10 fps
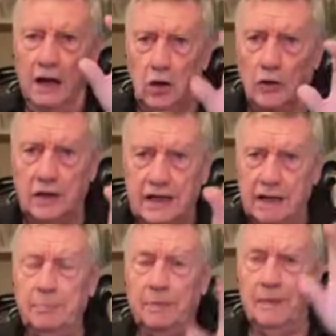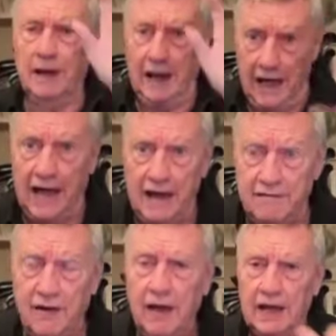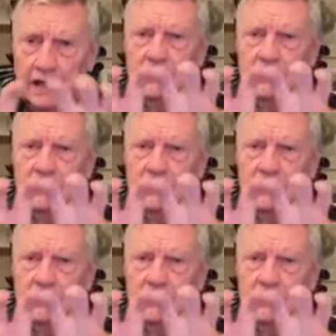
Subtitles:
I gotta keep him alive.